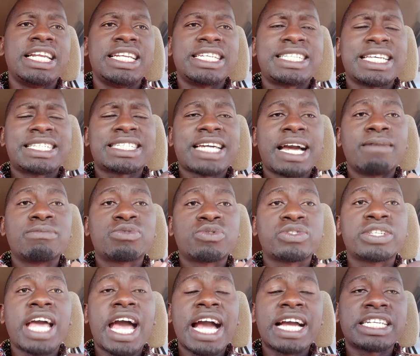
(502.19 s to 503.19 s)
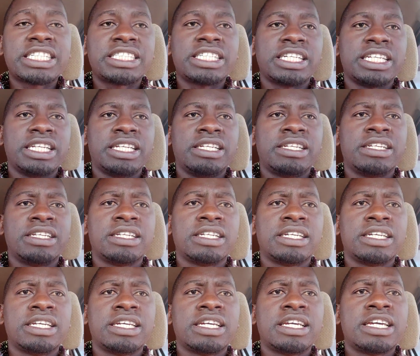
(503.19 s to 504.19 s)
Let us come to the action.
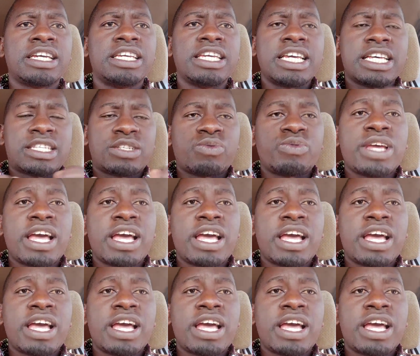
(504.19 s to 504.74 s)
Yes,